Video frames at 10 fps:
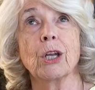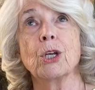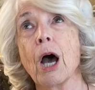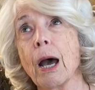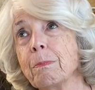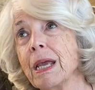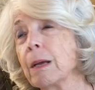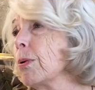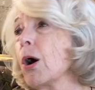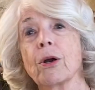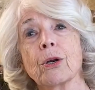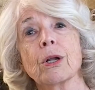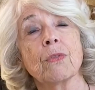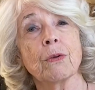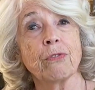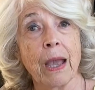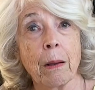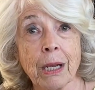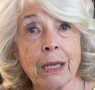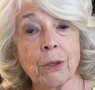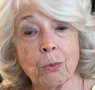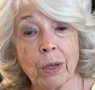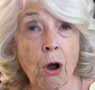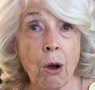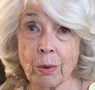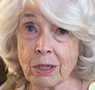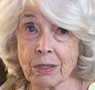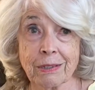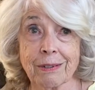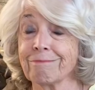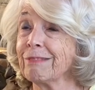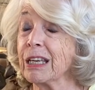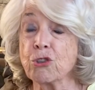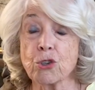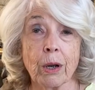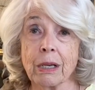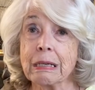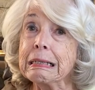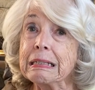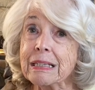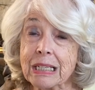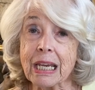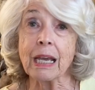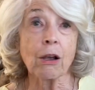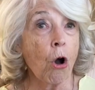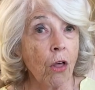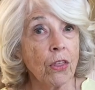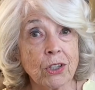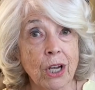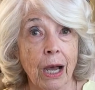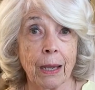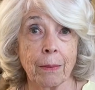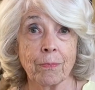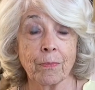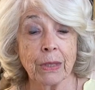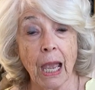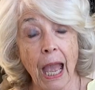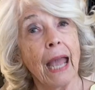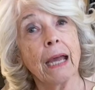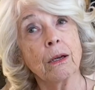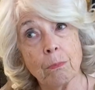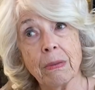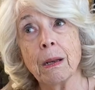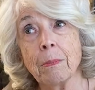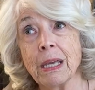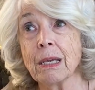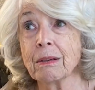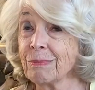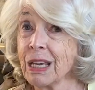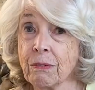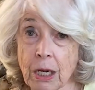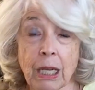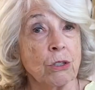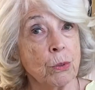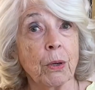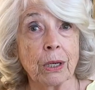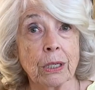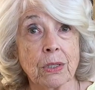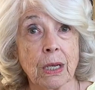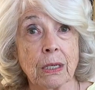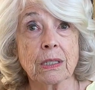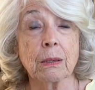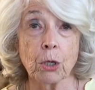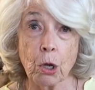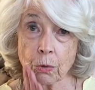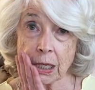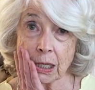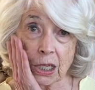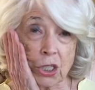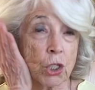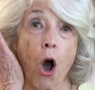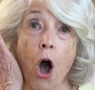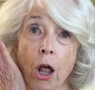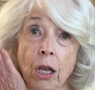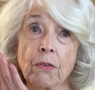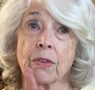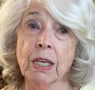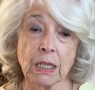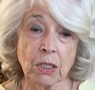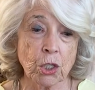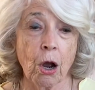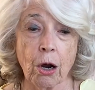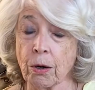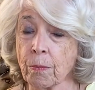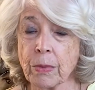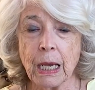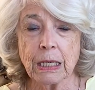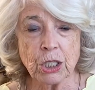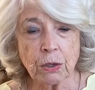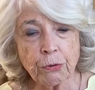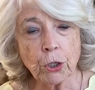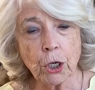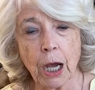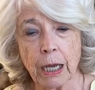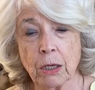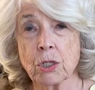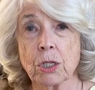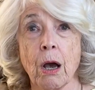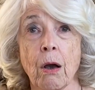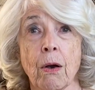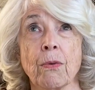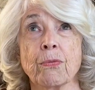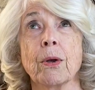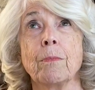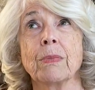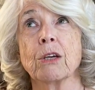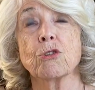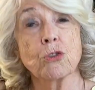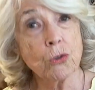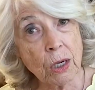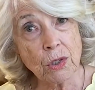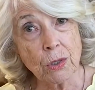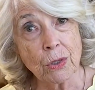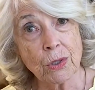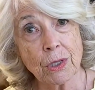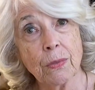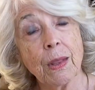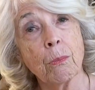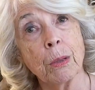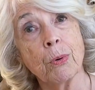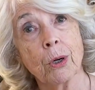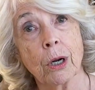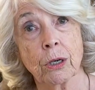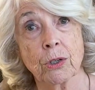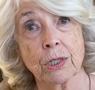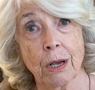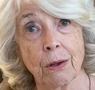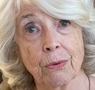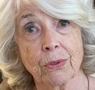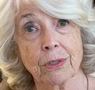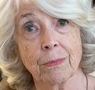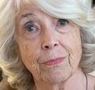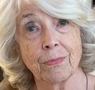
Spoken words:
not being part of the family that we always enjoy seeing all the time, and maybe even experiencing some loneliness. All of these are different kinds of stresses that we put on ourselves.